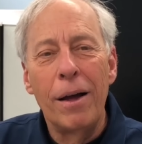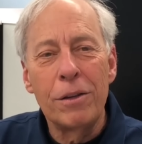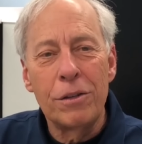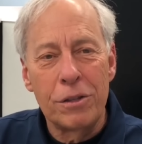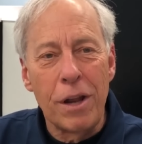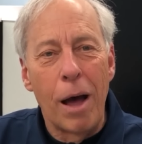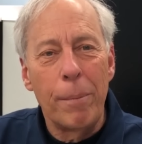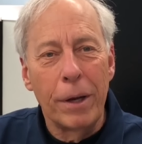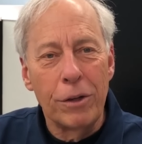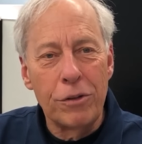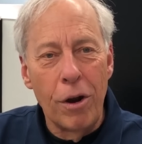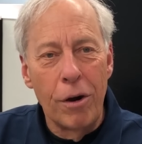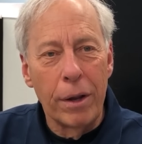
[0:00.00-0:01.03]
Stopping and
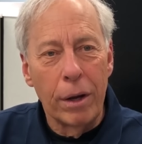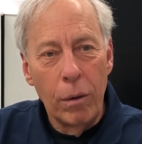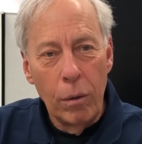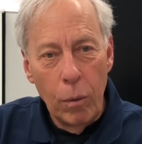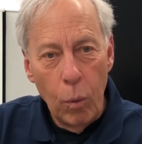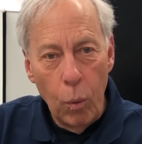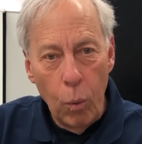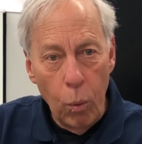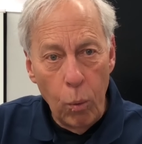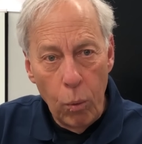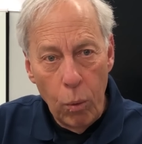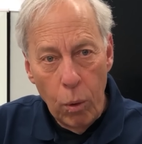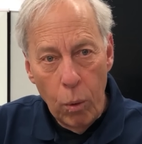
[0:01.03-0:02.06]
starting.
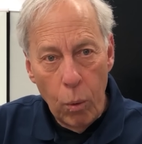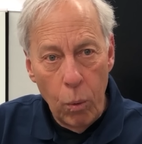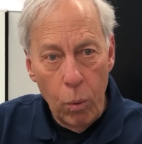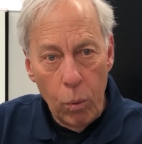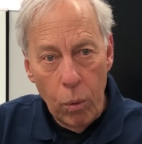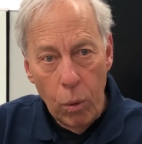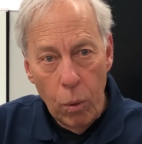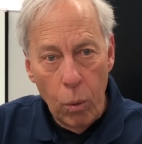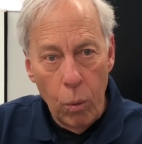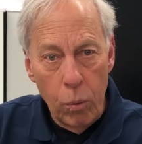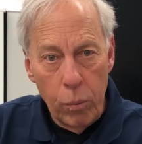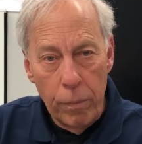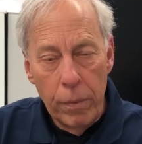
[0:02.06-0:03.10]
Ooh, ooh,
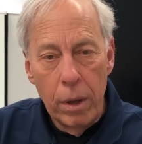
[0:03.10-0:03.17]
ooh.